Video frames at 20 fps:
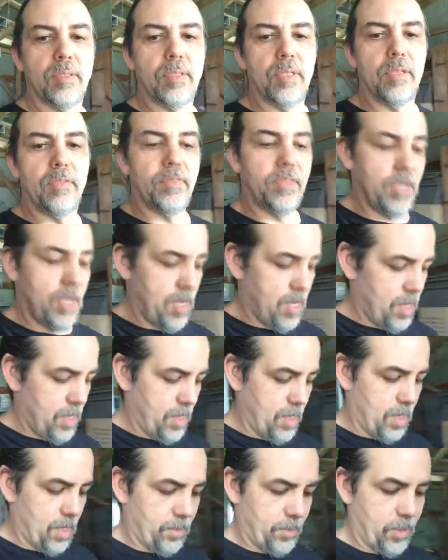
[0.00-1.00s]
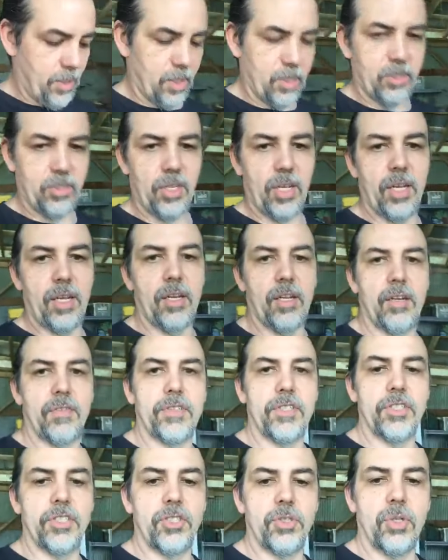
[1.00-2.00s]
If not, I'm going to sign
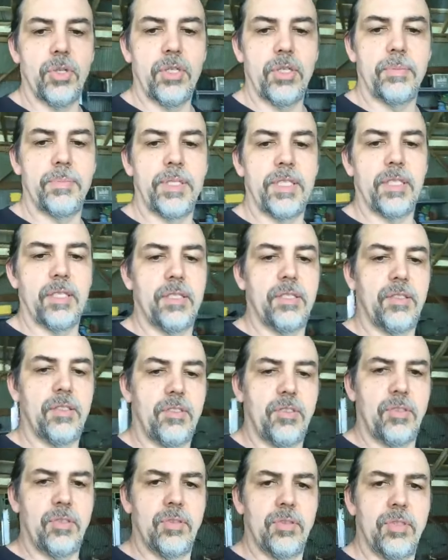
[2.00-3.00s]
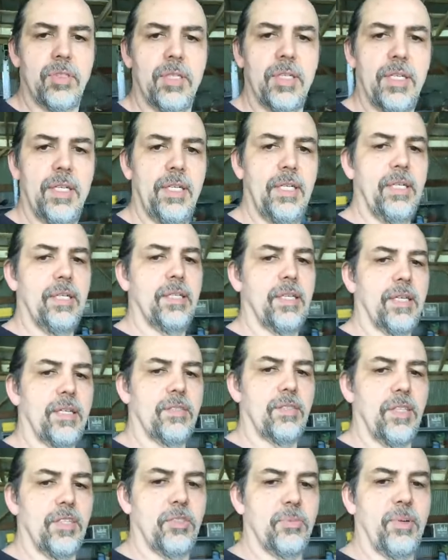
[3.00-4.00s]
off here shortly because, like I
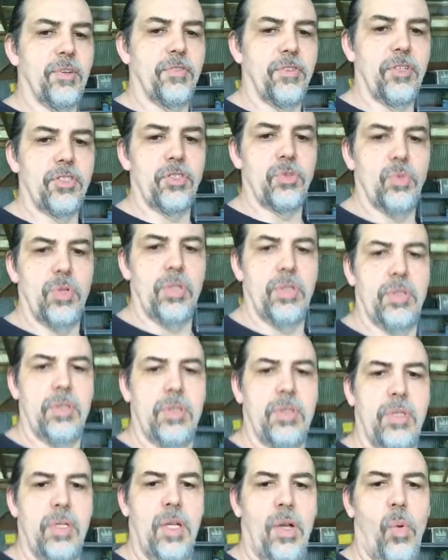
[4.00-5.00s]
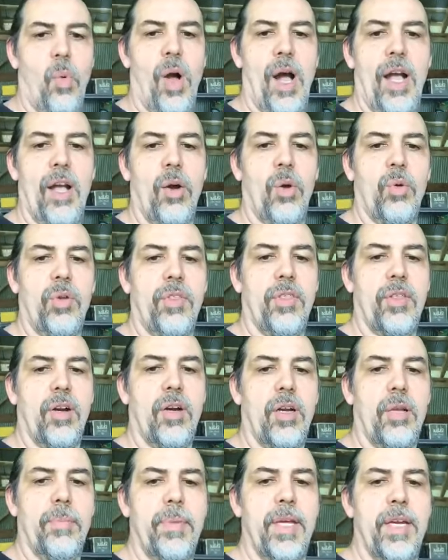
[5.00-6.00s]
said, it's my first one. Why only
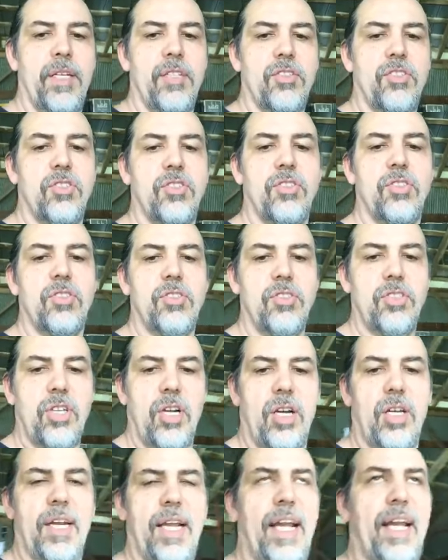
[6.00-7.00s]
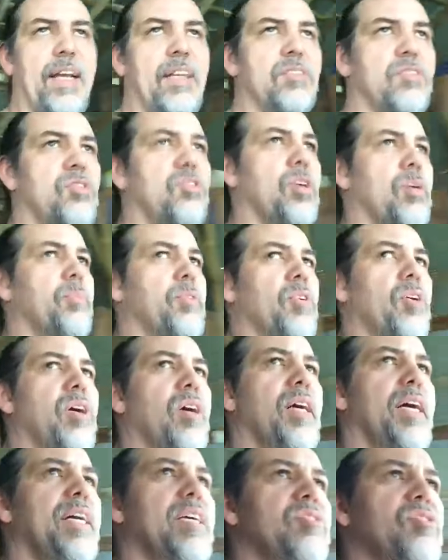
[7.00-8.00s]
30 minutes? John asks, John
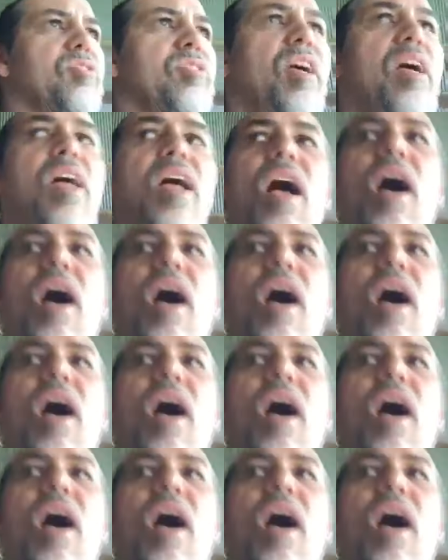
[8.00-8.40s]
McGraw asks.